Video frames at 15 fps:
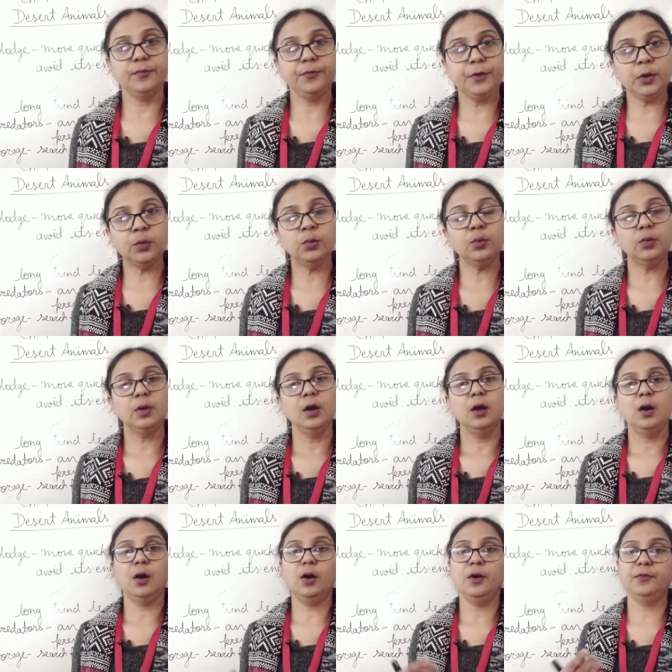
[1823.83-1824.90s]
few
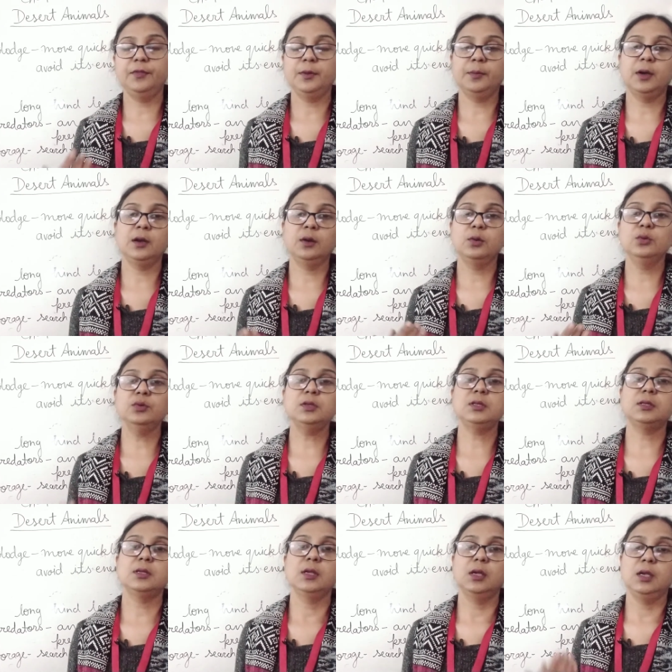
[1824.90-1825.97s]
of the
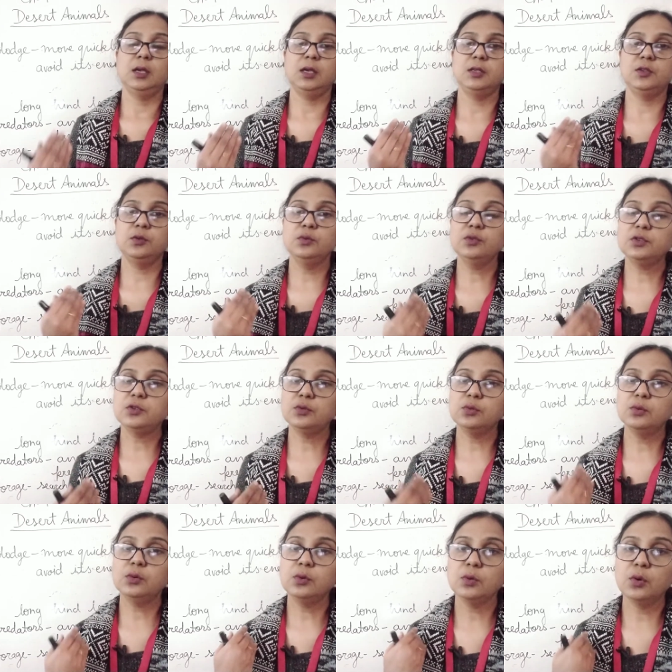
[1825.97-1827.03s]
mongoose is used to
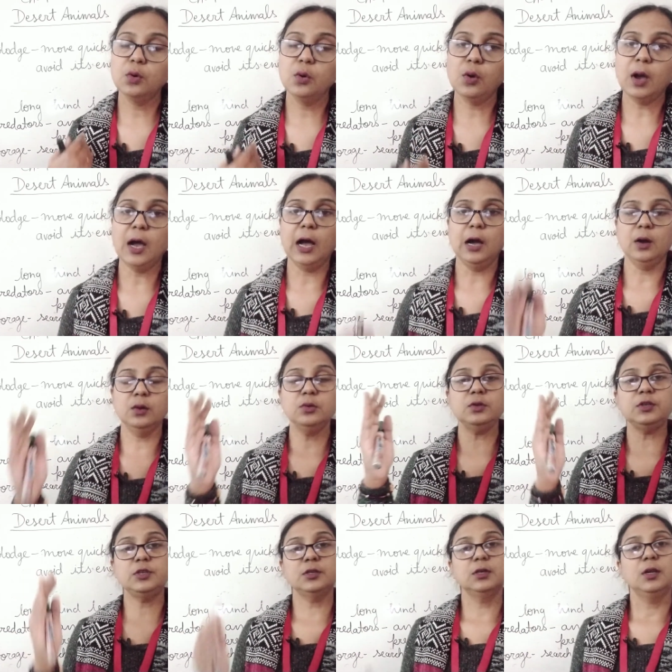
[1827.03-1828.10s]
go
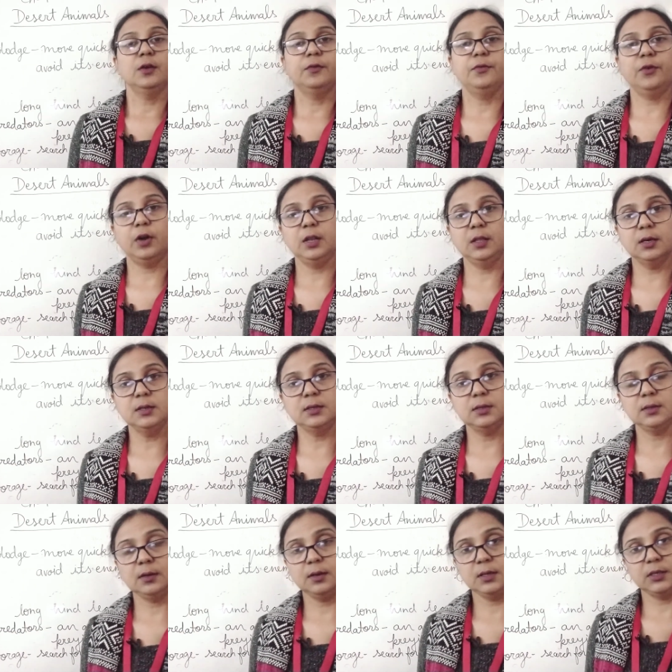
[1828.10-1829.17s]
out for this
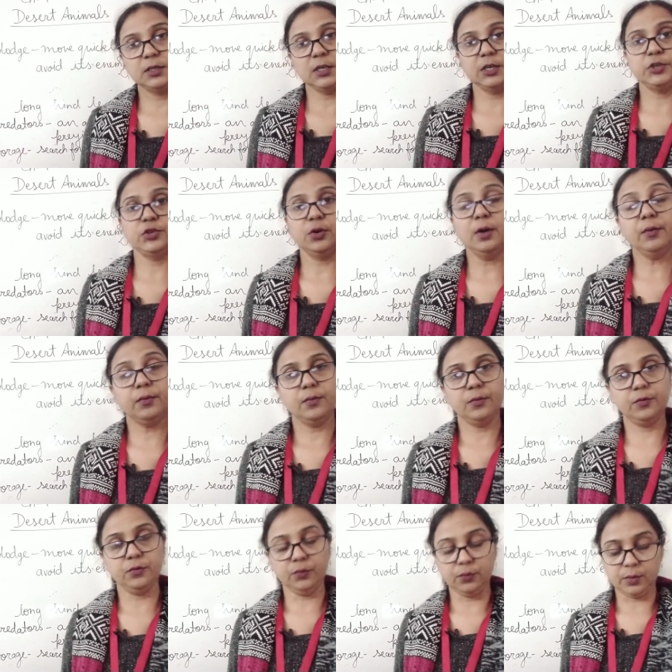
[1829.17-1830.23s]
in search of
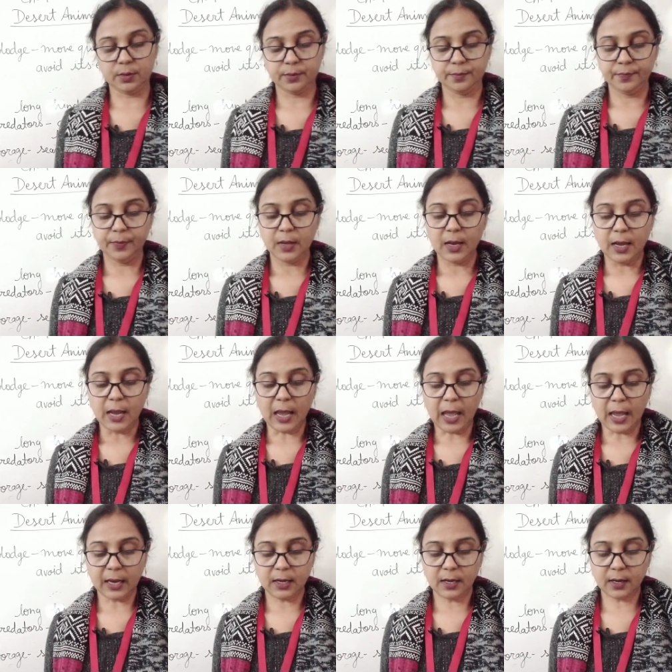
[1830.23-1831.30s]
food.
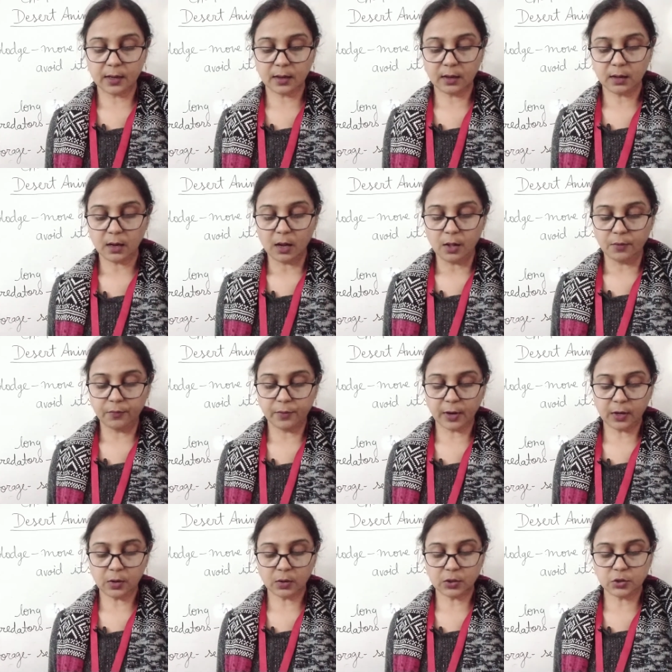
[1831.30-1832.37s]
And here
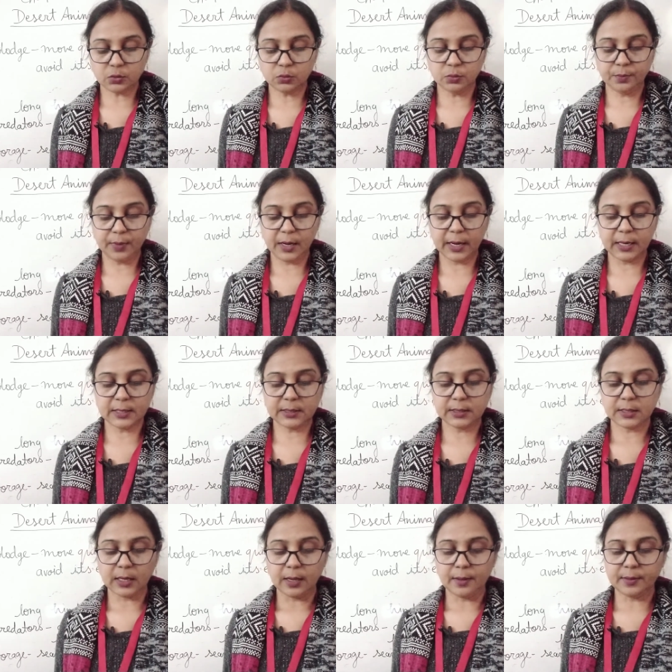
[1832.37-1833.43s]
one or two males
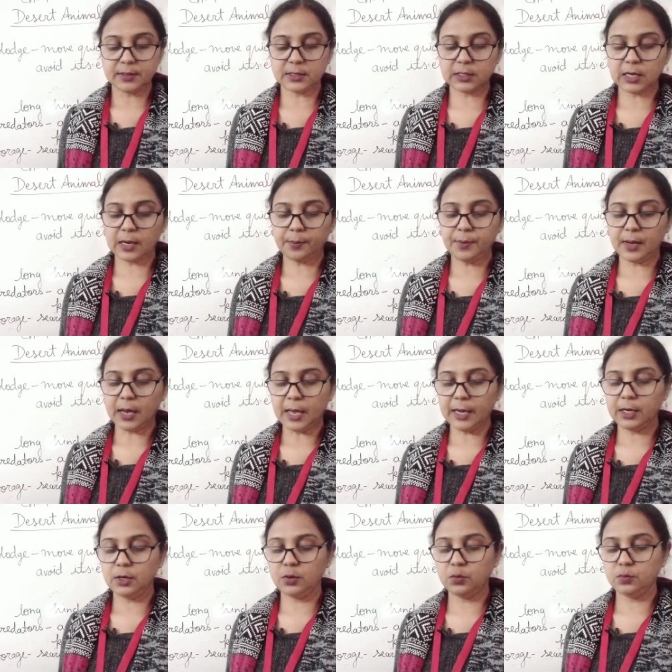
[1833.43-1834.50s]
stay
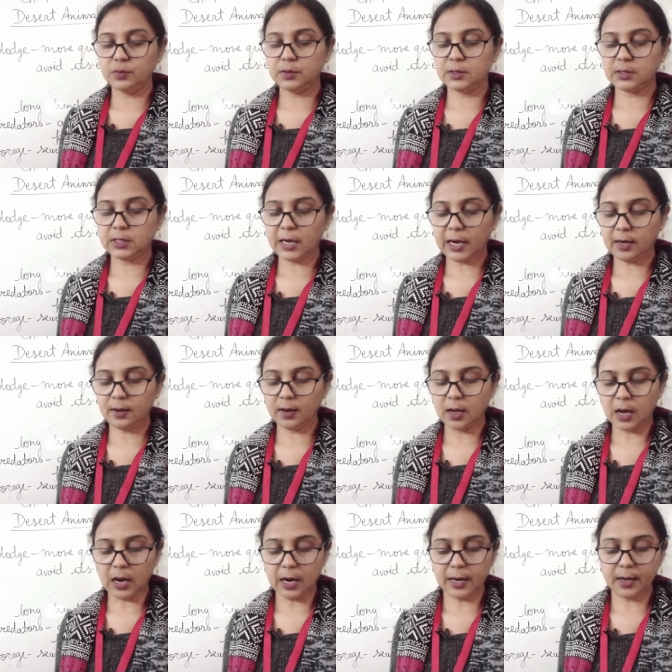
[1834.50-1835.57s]
behind to stand
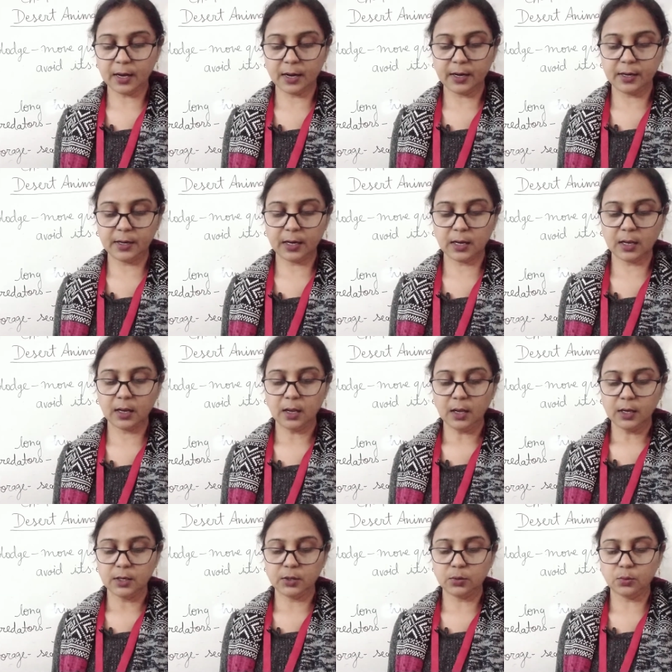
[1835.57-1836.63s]
guard until
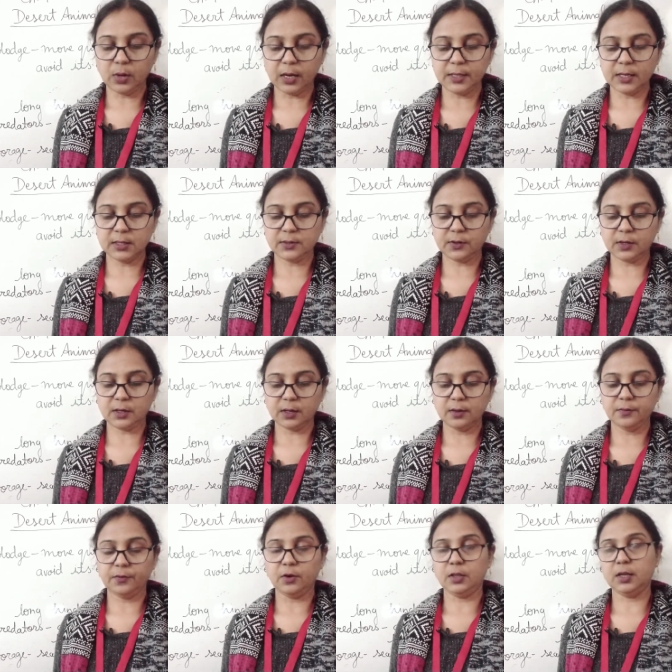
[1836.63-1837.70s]
two others return
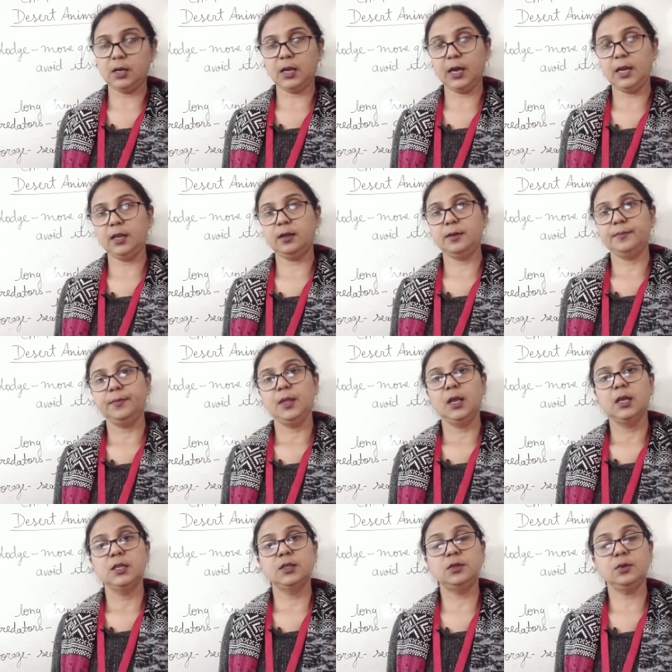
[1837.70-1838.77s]
for the night.
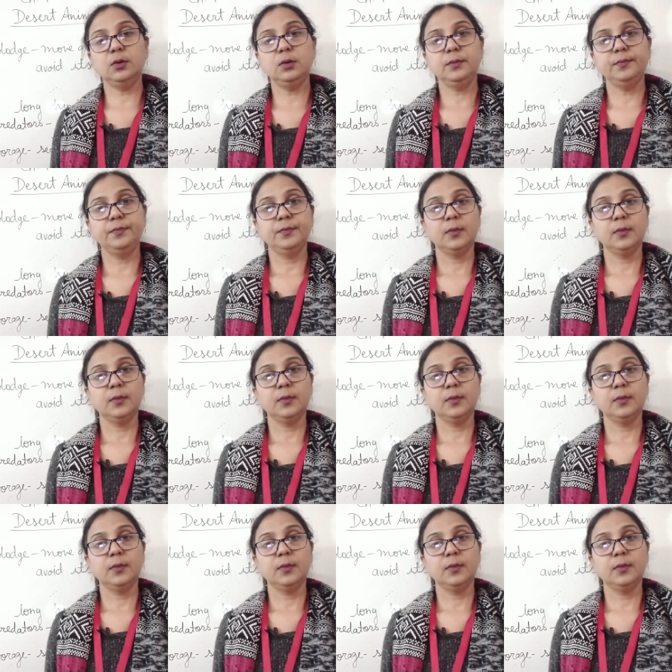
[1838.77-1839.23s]
So